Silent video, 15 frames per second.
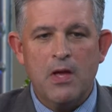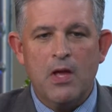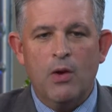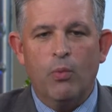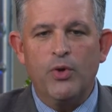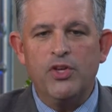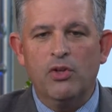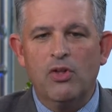
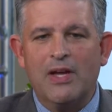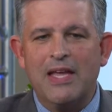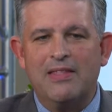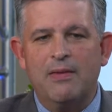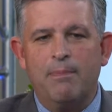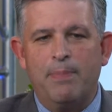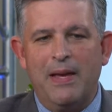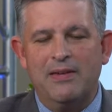When you look at the
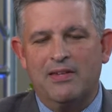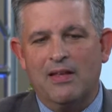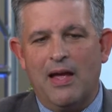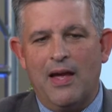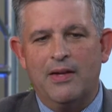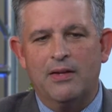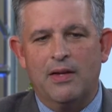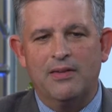
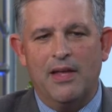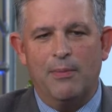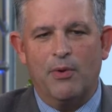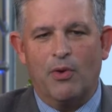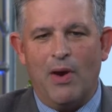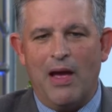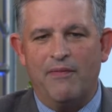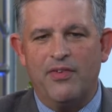baseline
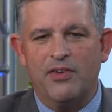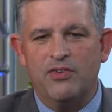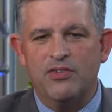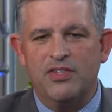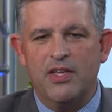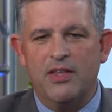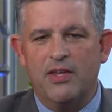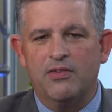demographics, you
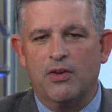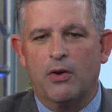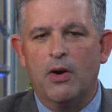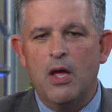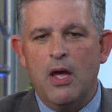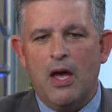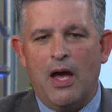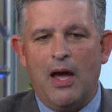see these are
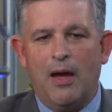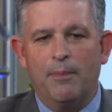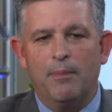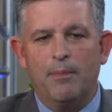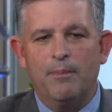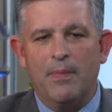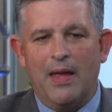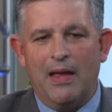
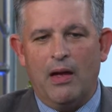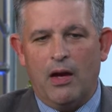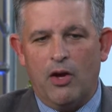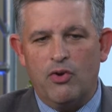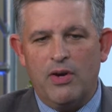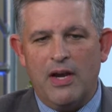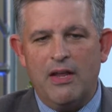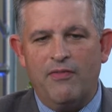
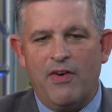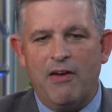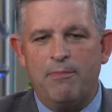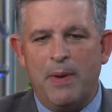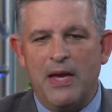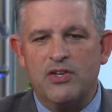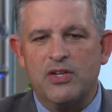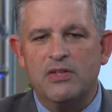185
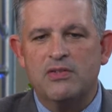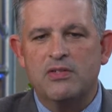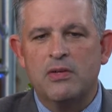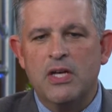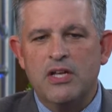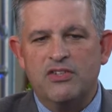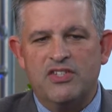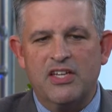patients,
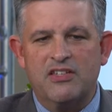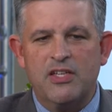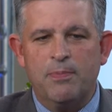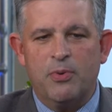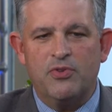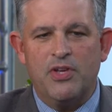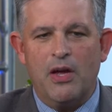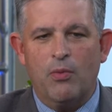
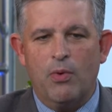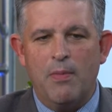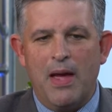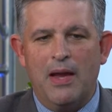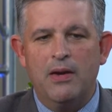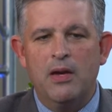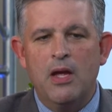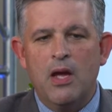60% were
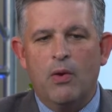men,